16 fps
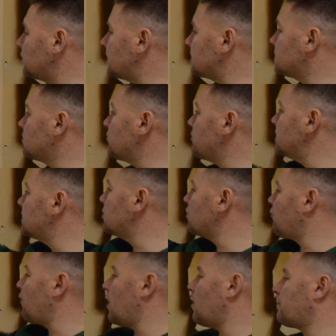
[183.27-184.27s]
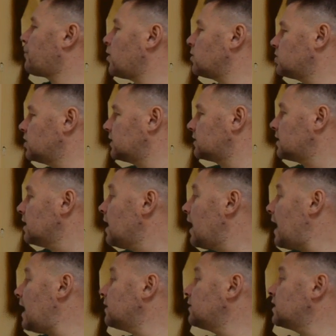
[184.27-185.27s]
that's the reason of our project.
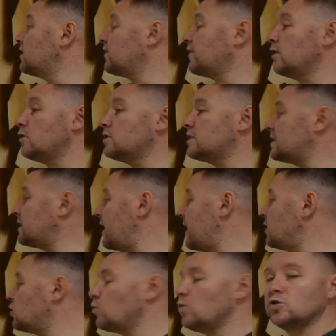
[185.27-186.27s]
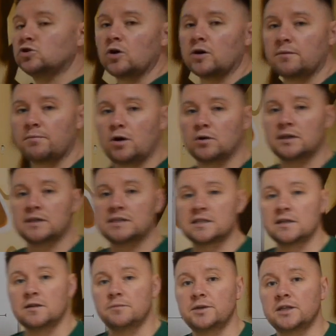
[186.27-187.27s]
And the third stage, we'll talk about this
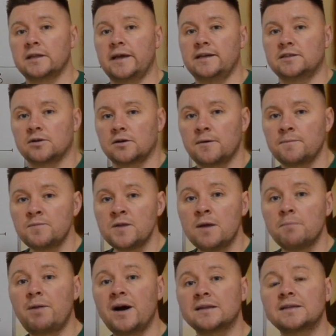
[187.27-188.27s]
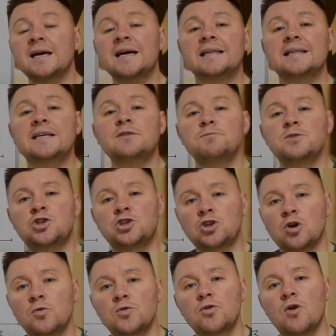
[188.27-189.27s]
a little bit later. But let me
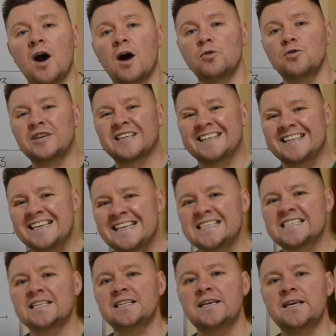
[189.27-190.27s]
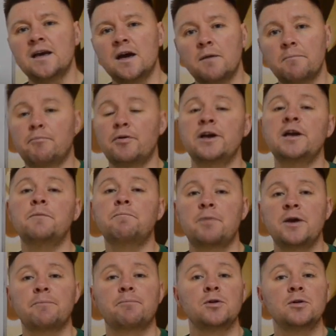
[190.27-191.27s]
show you how you can easily bring
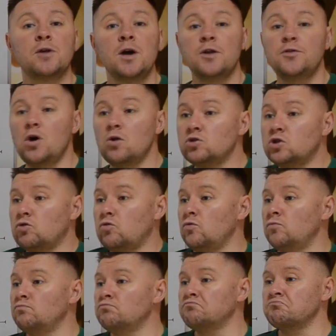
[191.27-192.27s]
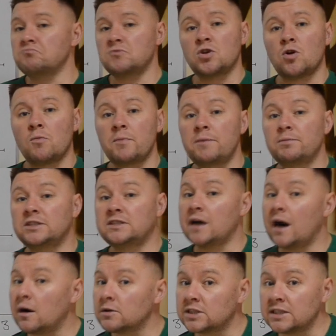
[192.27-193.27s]
people, those whom, you know, maybe
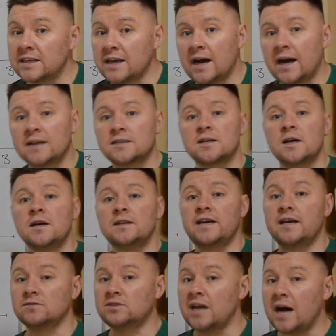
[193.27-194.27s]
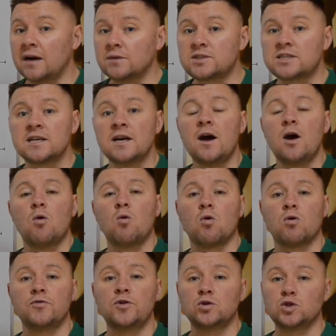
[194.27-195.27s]
doubt in God, they have doubts,
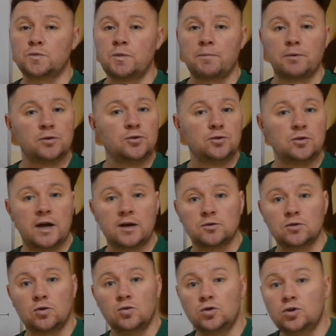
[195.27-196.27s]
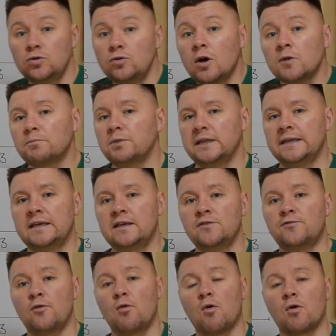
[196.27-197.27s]
or those people who do not
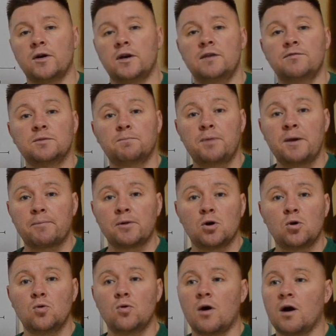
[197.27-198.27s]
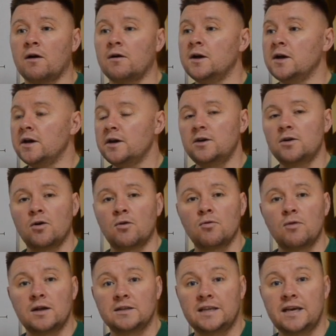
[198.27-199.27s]
believe, or even people who are, you
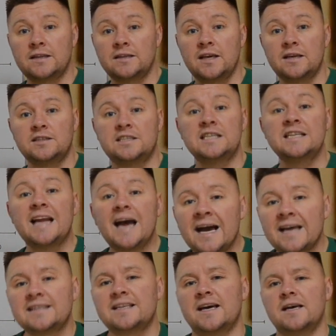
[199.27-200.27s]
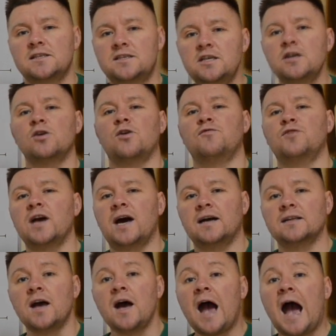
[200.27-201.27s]
know, they deny the idea of
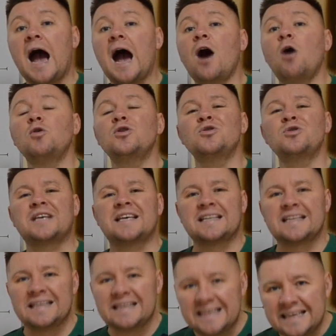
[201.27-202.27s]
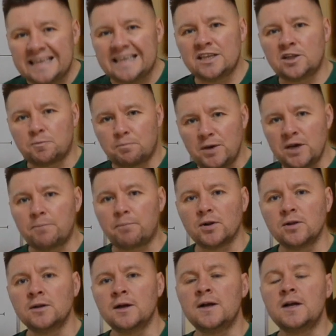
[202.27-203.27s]
God, how you can lead
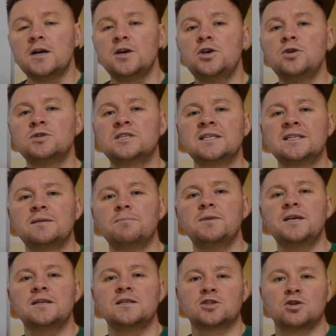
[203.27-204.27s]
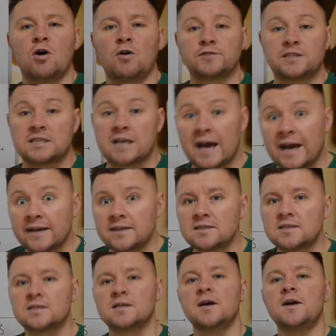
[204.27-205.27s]
people using the means of
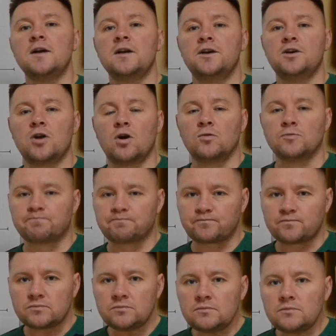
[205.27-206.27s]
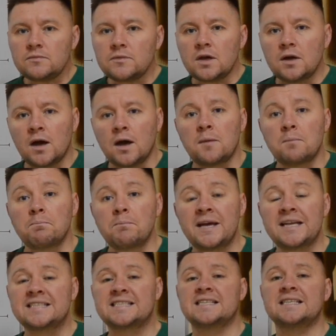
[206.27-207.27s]
science, you know,
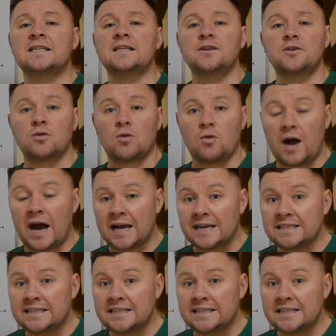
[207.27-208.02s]
medicine, you know,